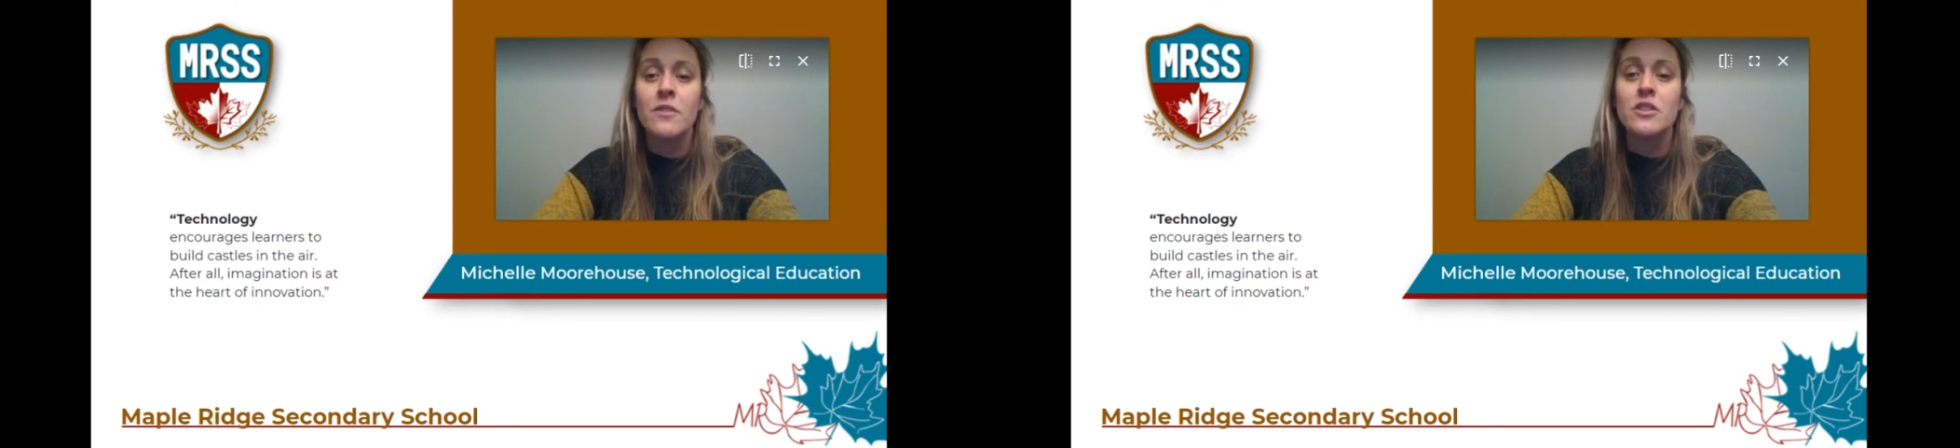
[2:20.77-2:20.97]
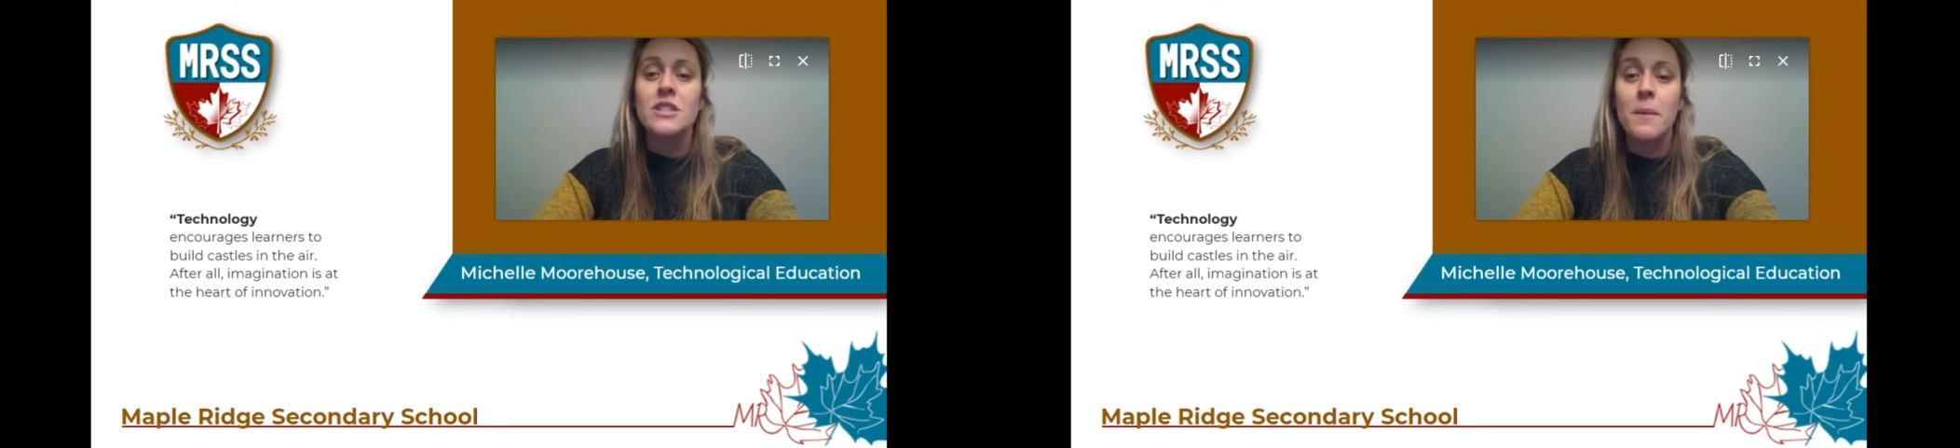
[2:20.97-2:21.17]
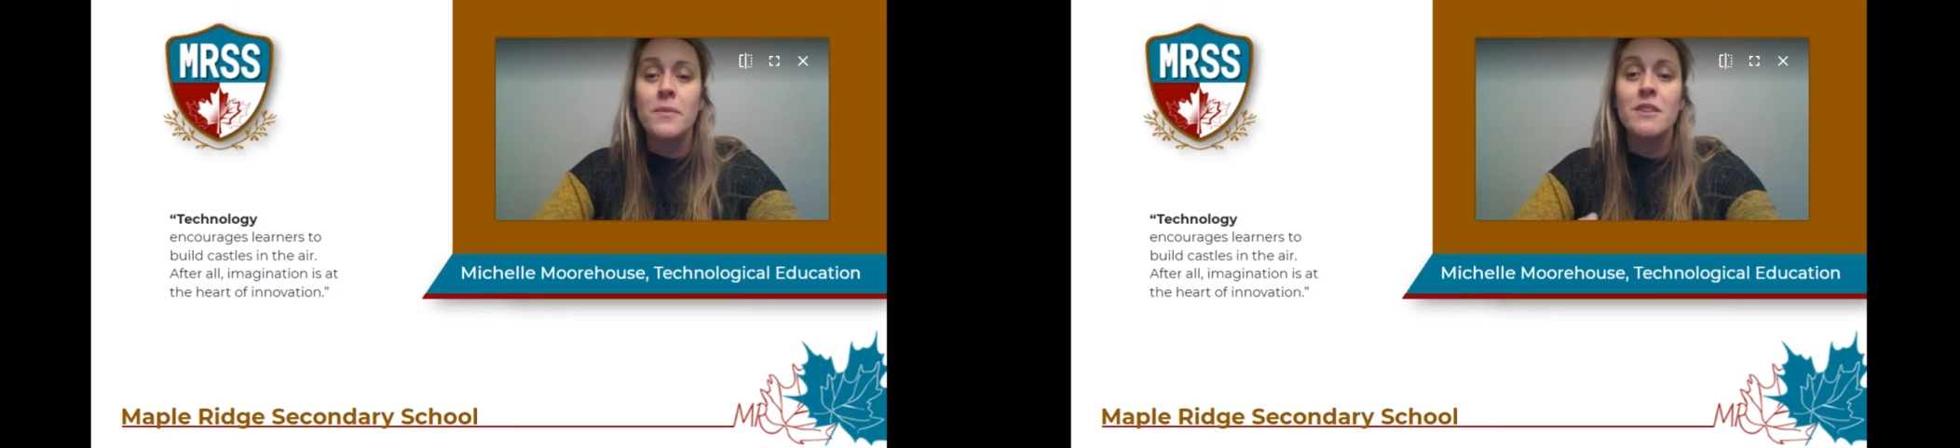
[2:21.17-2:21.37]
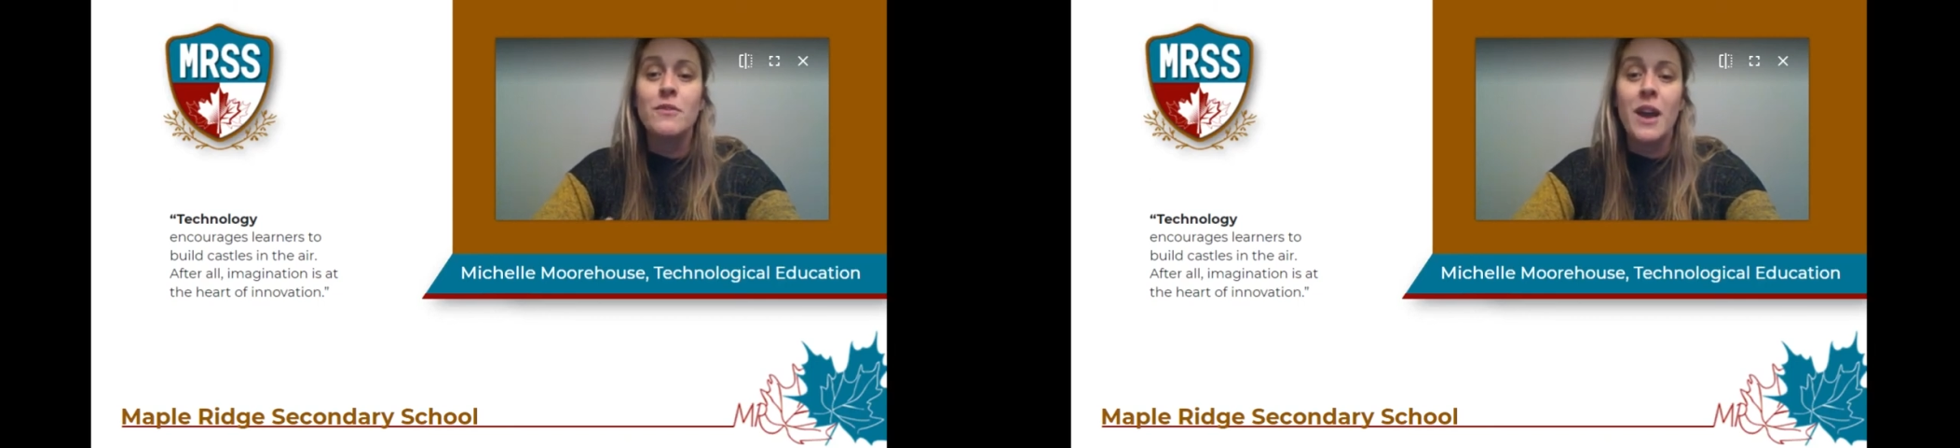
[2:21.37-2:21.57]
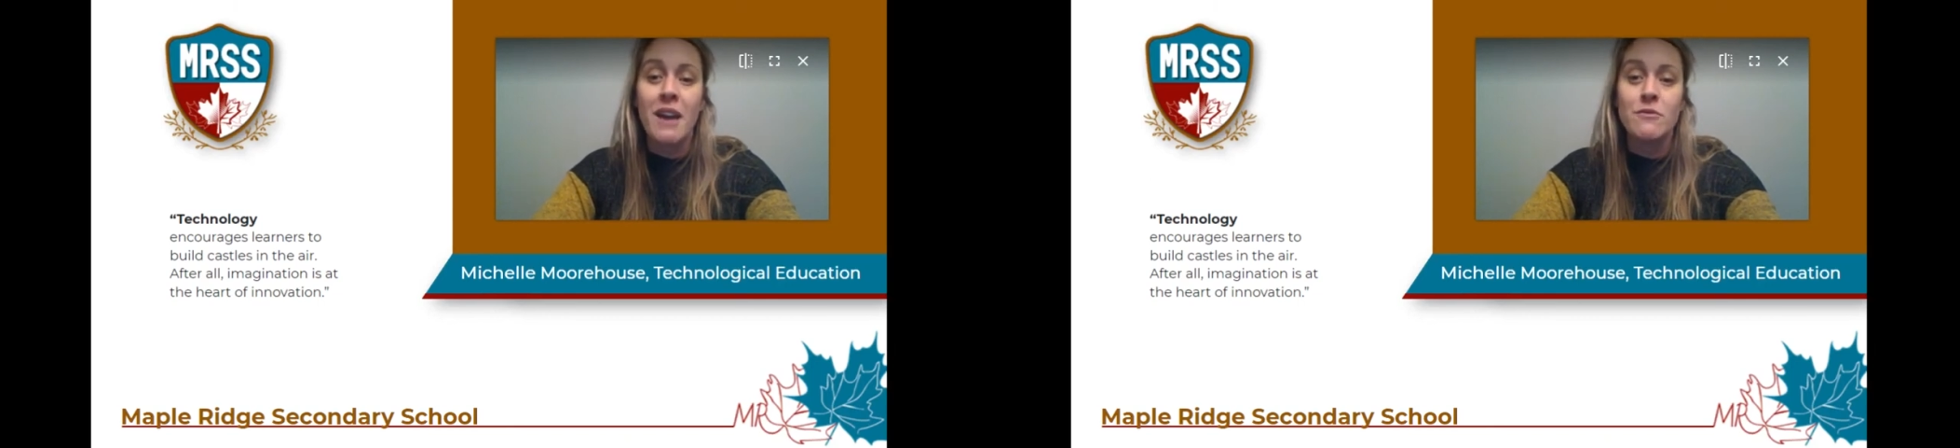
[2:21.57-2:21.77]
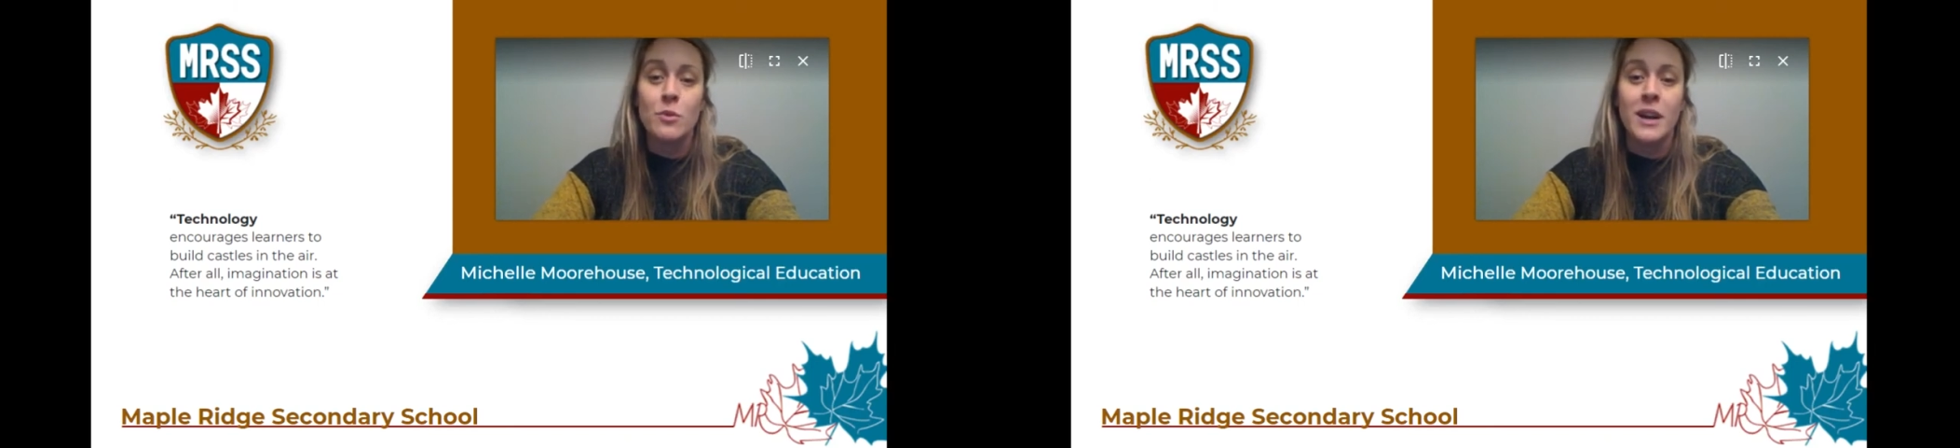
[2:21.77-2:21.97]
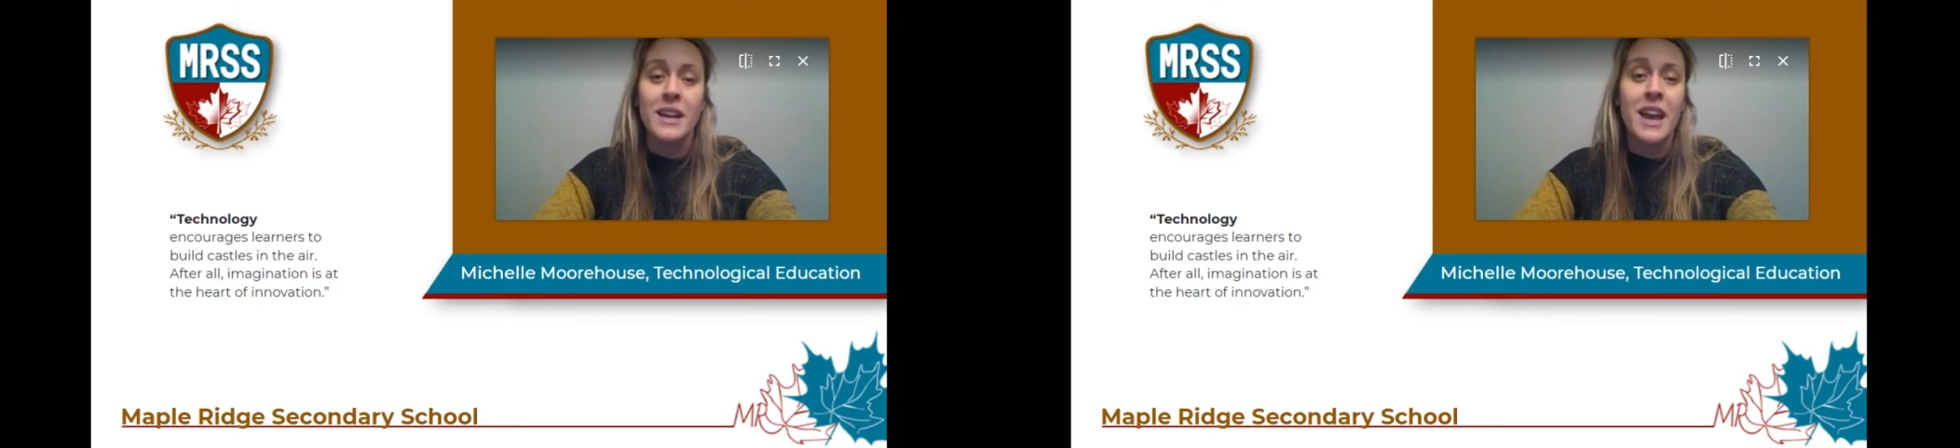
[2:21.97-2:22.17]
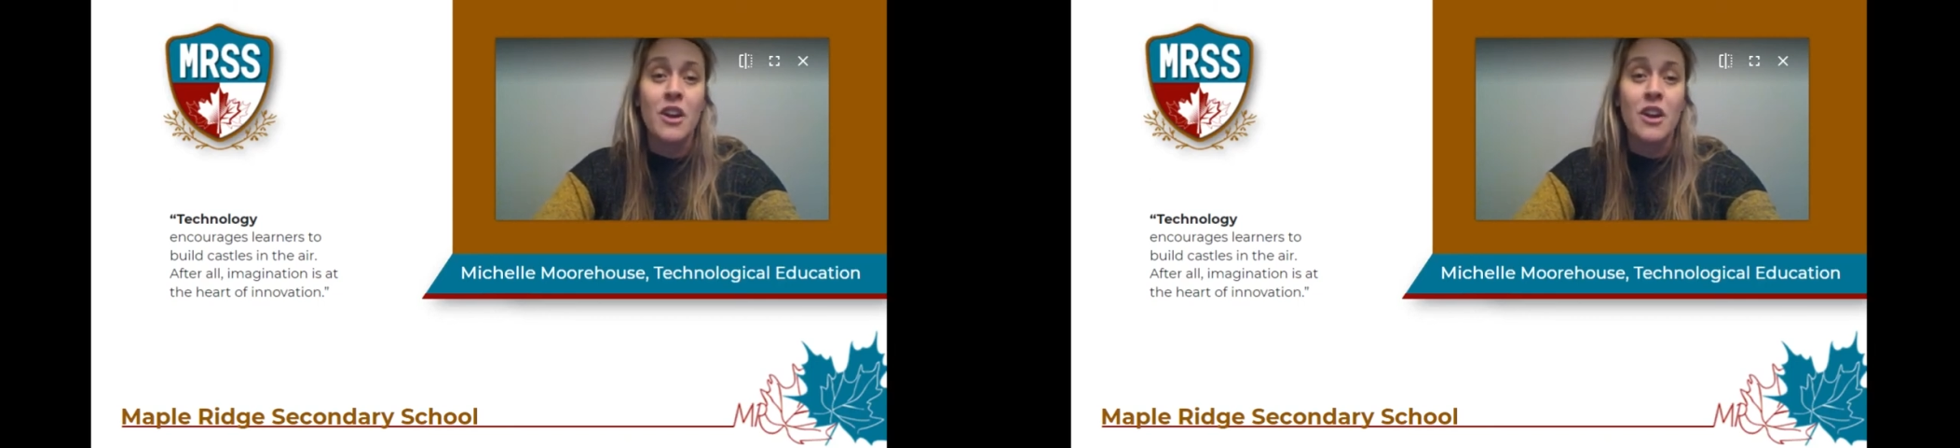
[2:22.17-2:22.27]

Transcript: There's something for everyone,